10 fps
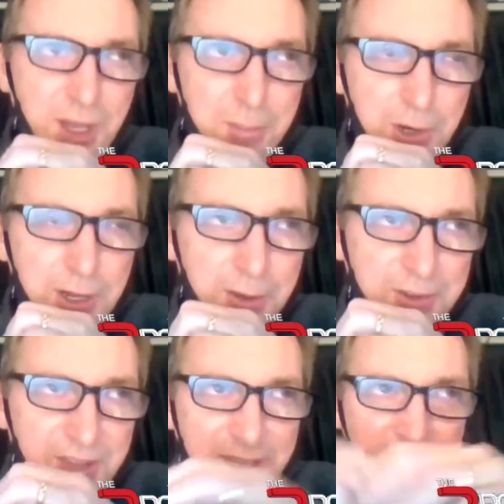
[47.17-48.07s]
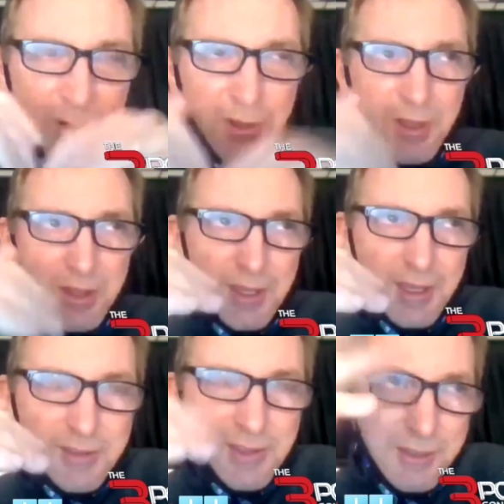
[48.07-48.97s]
uh, Borrego said, you know,
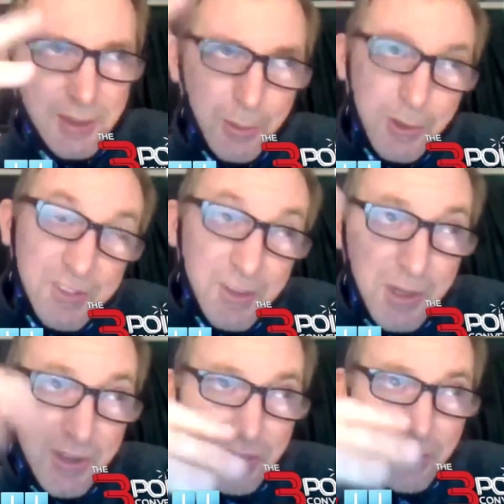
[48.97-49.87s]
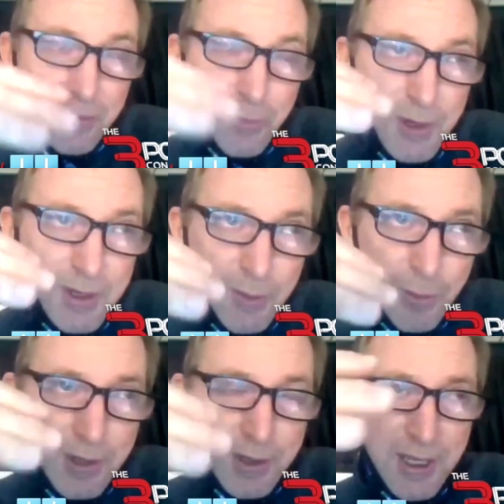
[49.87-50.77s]
he said there were some concerns when
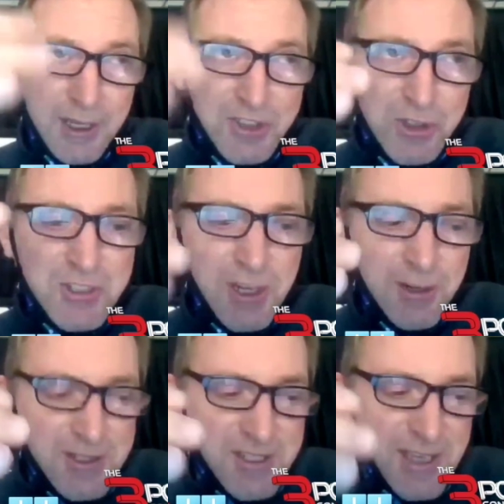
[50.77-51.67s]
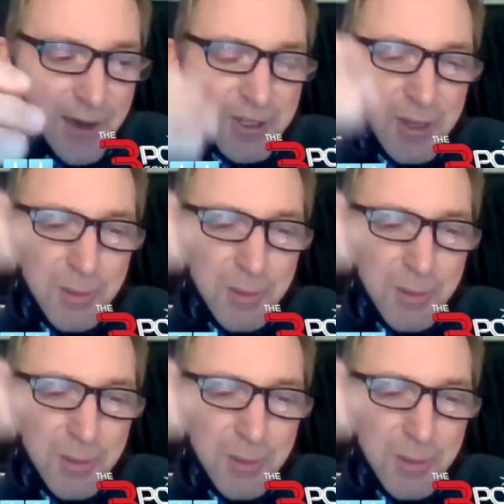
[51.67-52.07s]
when they initially started scouting